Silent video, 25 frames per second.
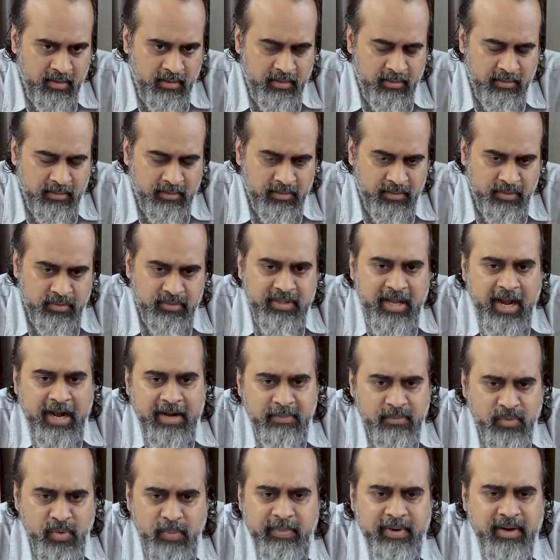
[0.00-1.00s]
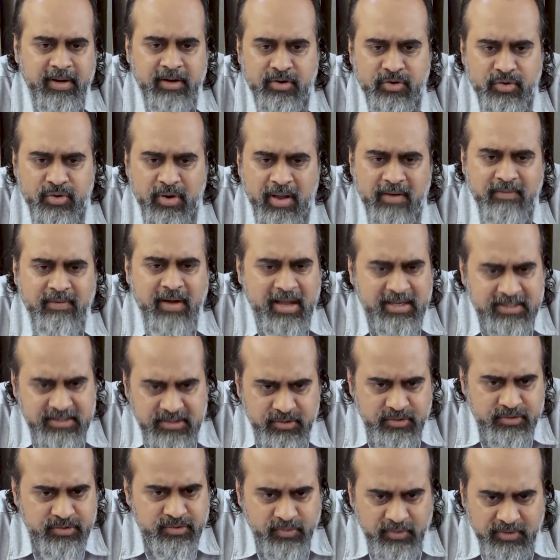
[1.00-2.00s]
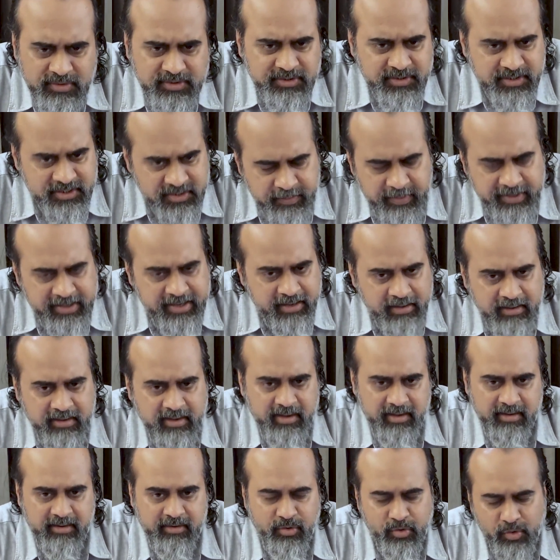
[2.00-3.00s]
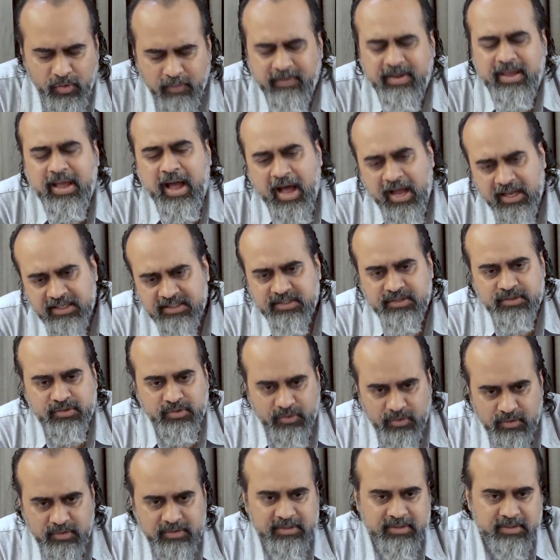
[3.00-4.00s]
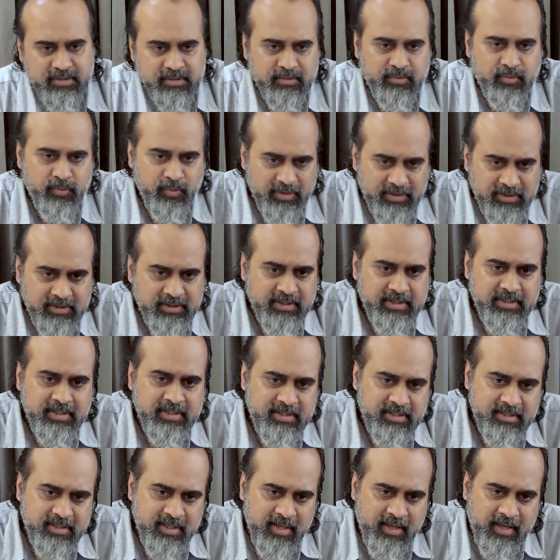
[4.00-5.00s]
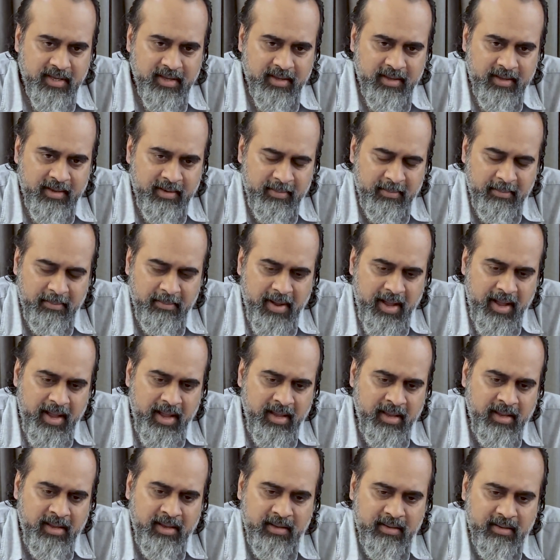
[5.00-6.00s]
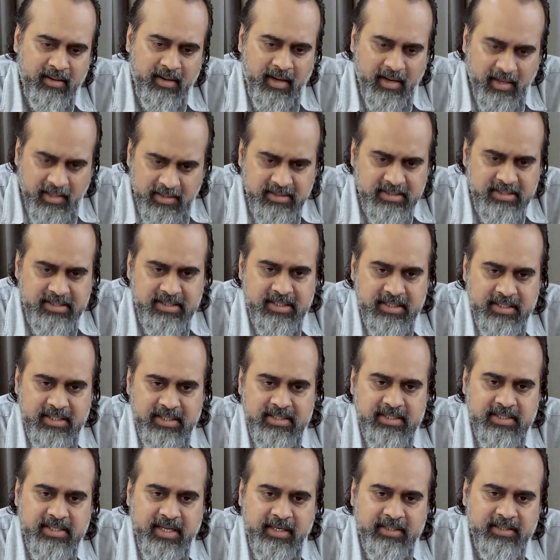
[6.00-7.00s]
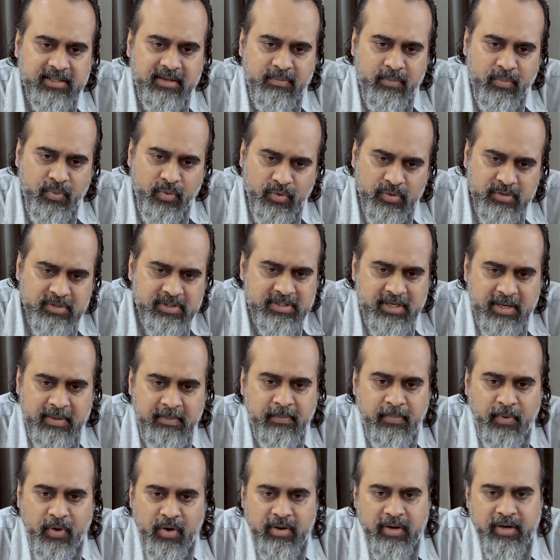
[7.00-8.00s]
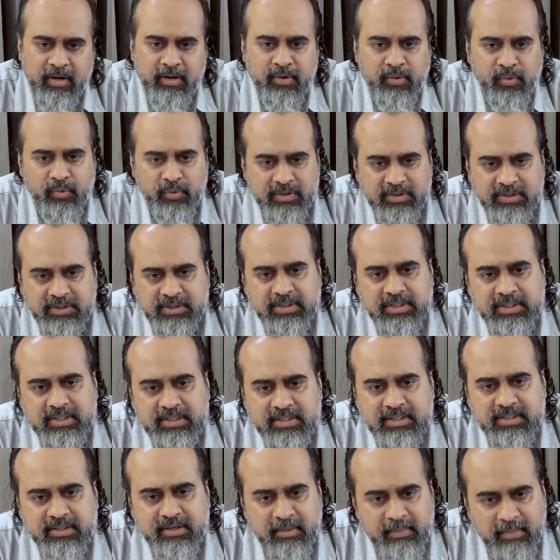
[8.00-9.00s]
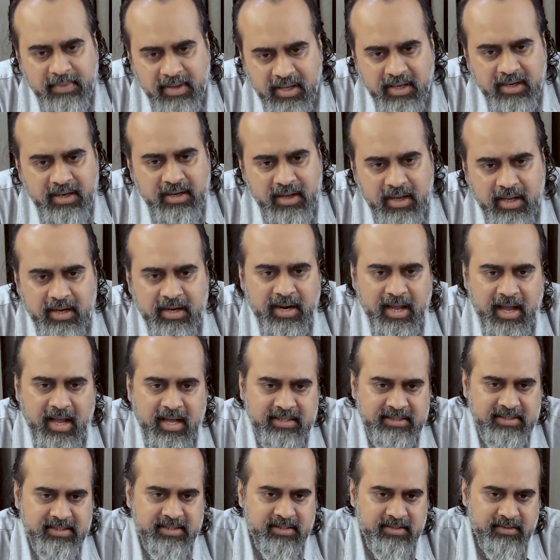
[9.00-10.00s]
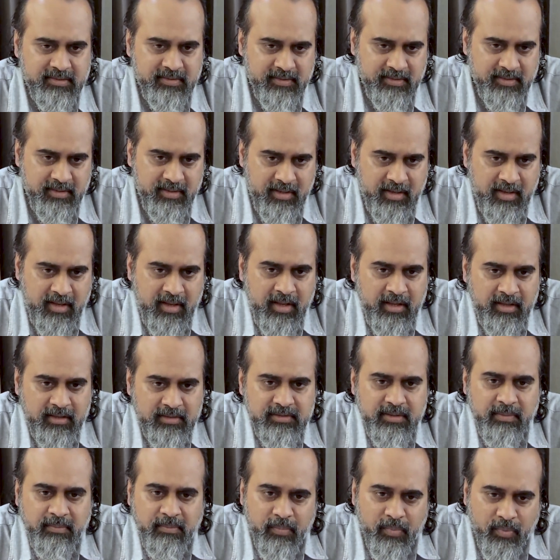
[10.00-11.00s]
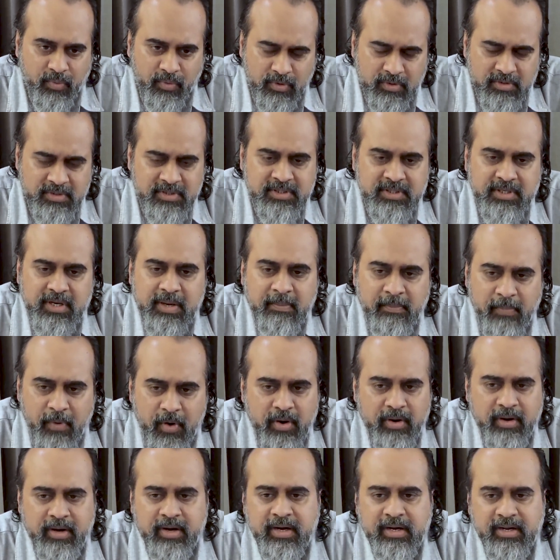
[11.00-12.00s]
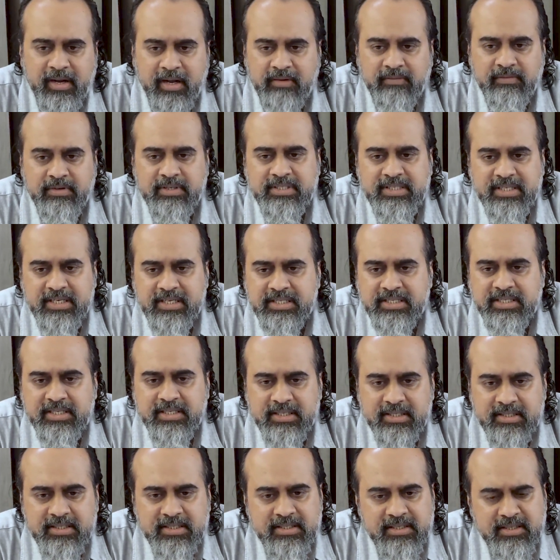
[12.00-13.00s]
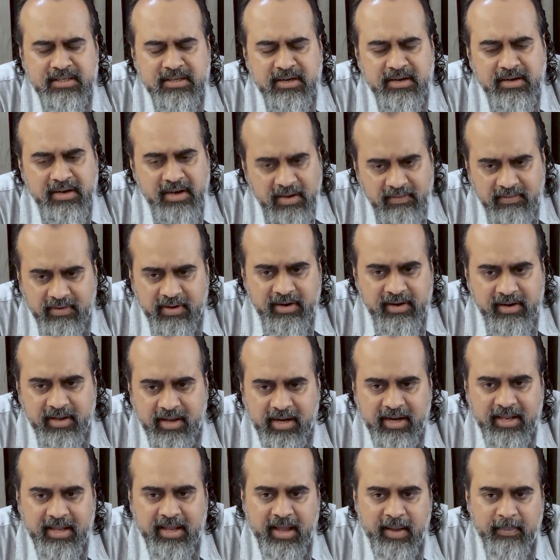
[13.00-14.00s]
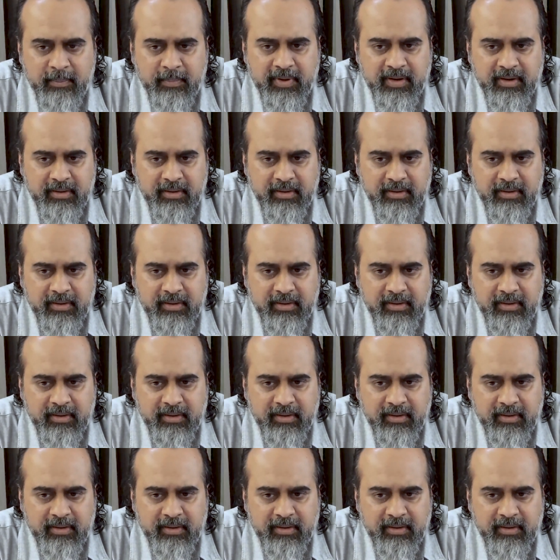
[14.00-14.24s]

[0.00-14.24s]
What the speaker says: to that moment to have asked those questions, but he did. Do we ask those questions? My hunch is that the most important questions remain unasked. The most important conversations never really